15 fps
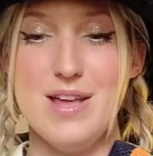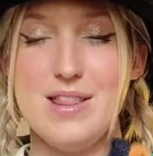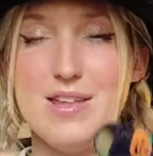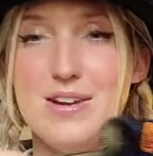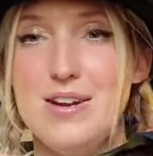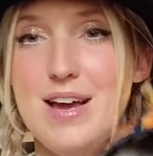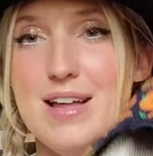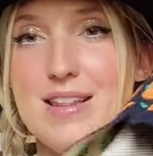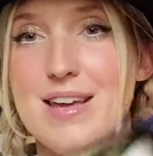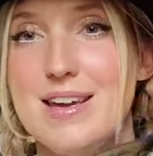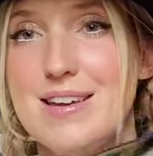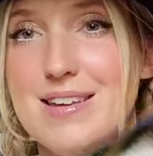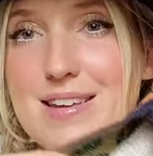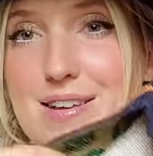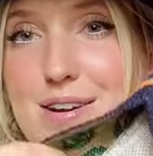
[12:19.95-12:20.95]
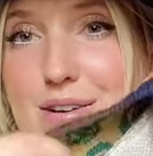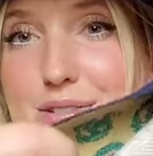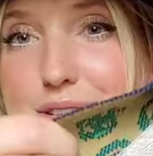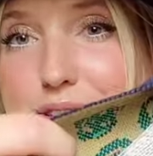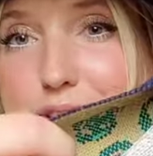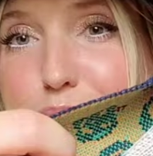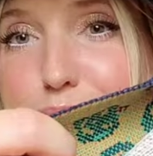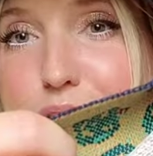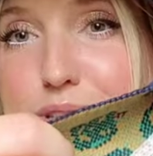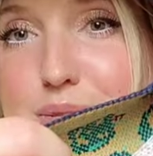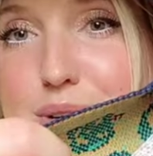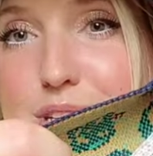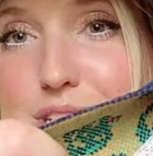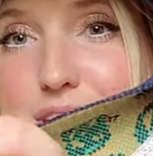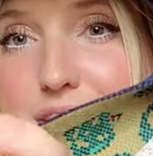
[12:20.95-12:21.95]
They're not like, you know, super
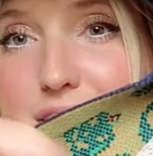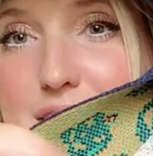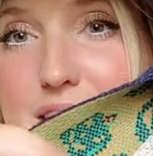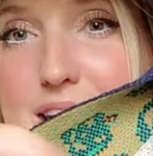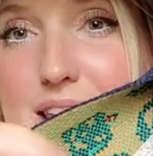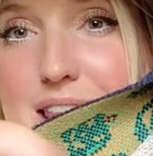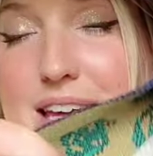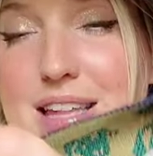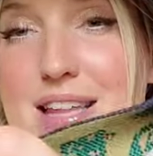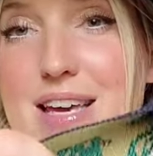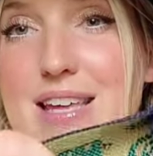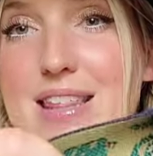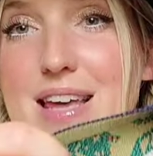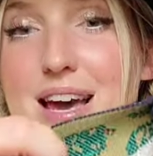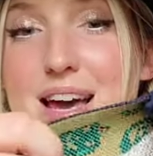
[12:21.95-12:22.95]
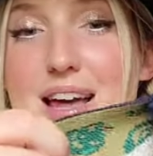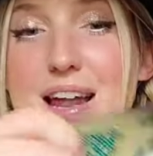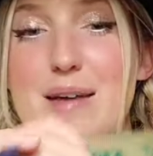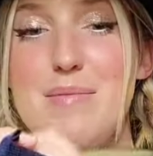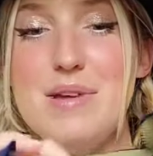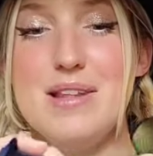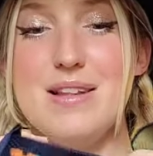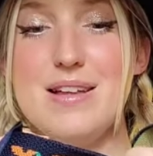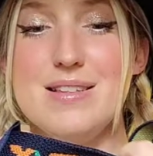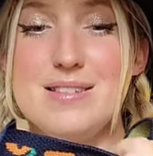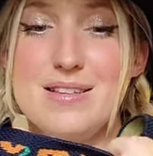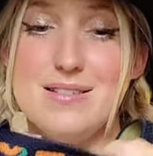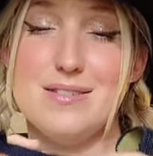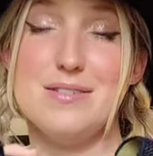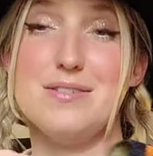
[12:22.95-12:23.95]
squishy or anything like that. I mean, it's a
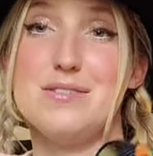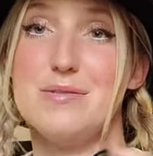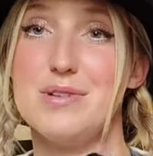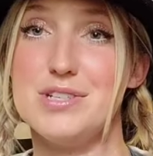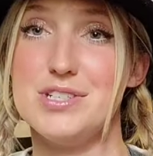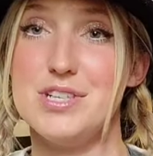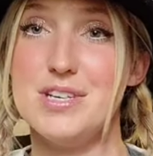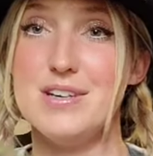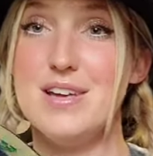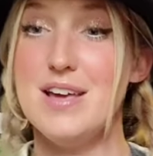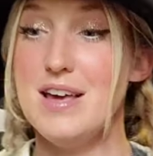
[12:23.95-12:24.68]
little squishy,